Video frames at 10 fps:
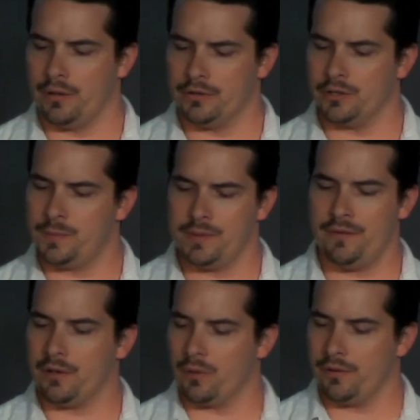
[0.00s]
There's a
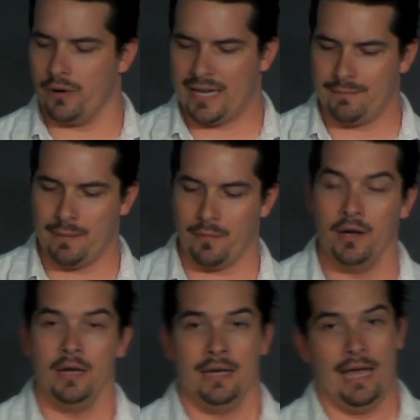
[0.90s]
specific word for it. I can't remember.
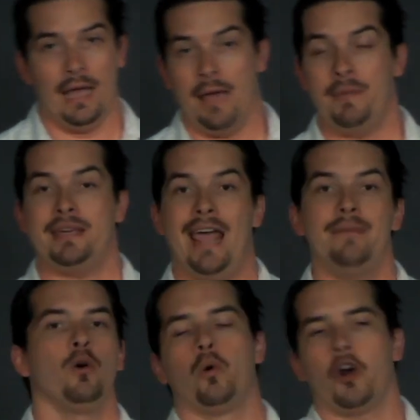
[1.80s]
It became
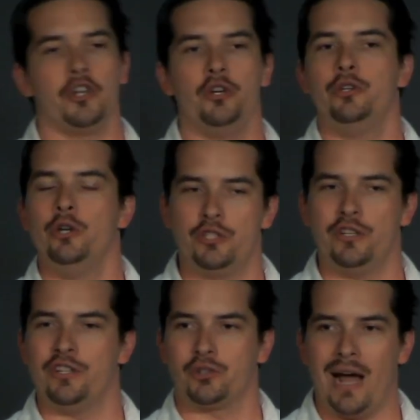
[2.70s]
the word you use to
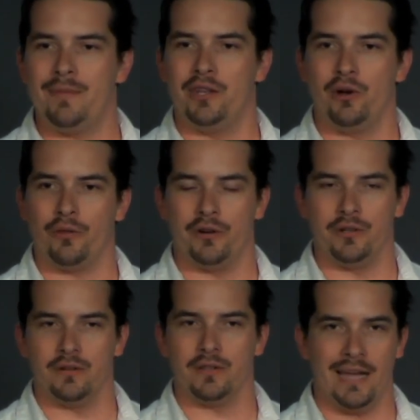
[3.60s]
describe the
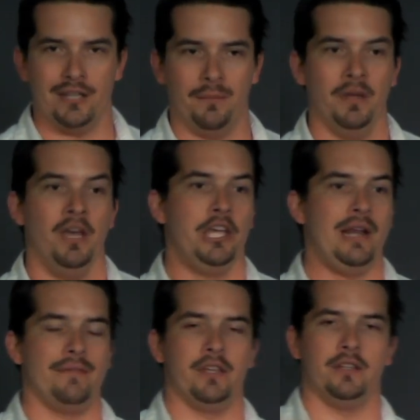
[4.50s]
northern kingdom. You'd
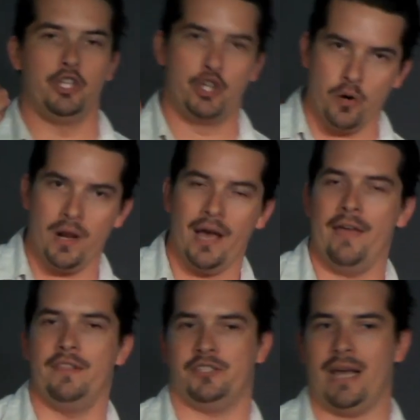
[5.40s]
have the Judah in
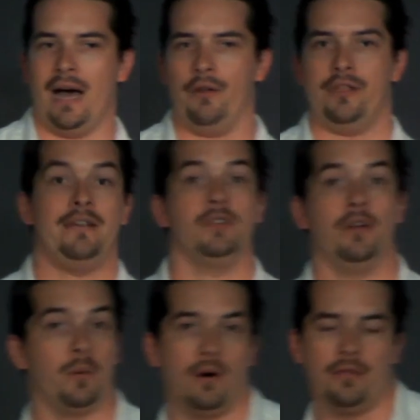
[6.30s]
the south, even though
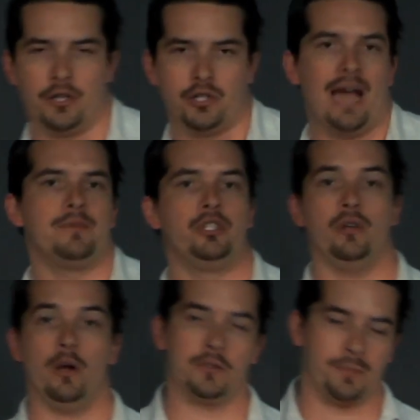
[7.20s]
there were other tribes,
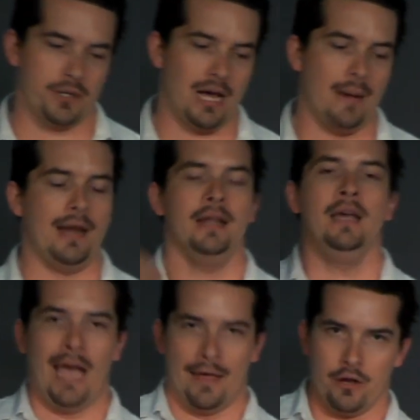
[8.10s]
Judah was predominant.
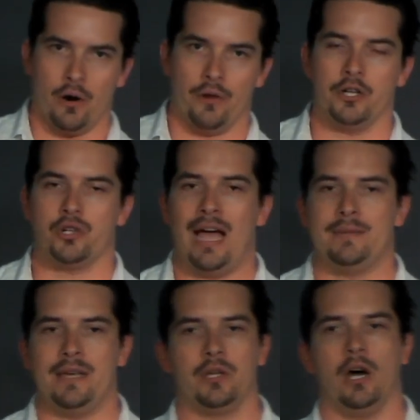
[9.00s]
And the northern tribes,
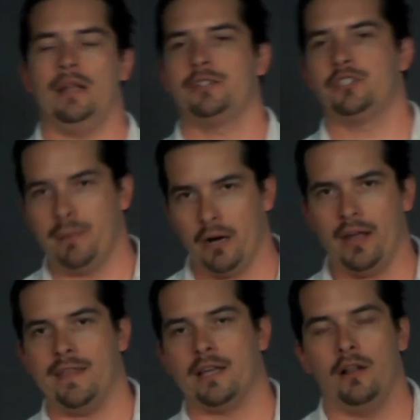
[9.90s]
they would call it
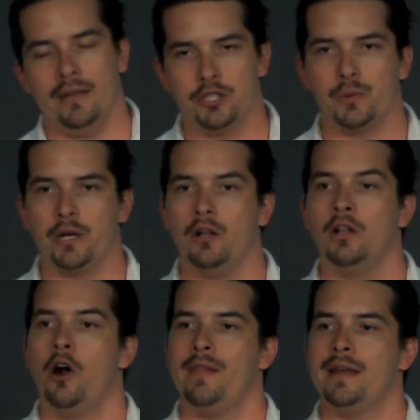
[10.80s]
Samaria, they call it Israel,
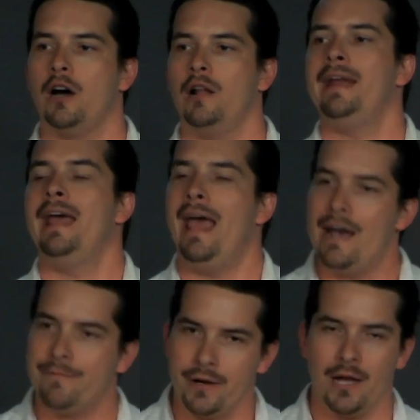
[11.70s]
or they'd call it
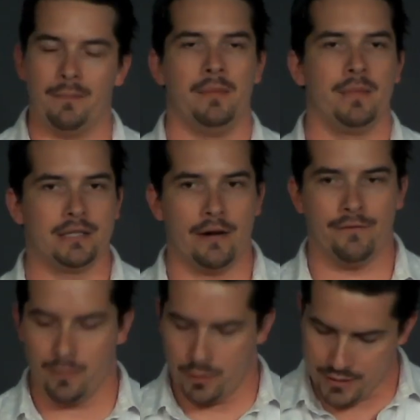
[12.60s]
Ephraim, because
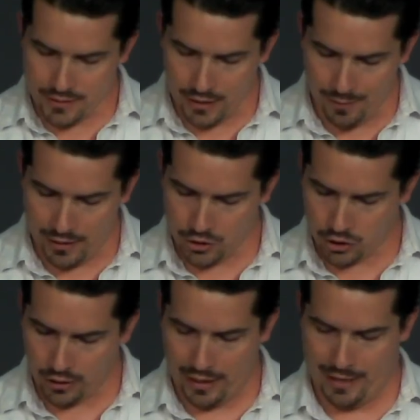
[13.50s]
Ephraim was the dominant
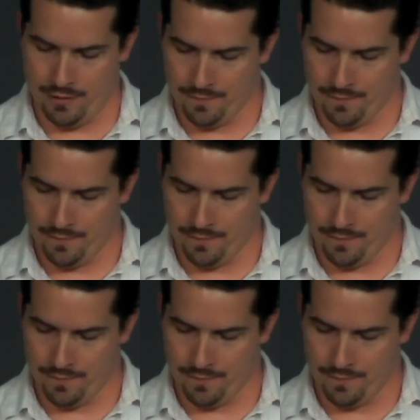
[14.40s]
tribe.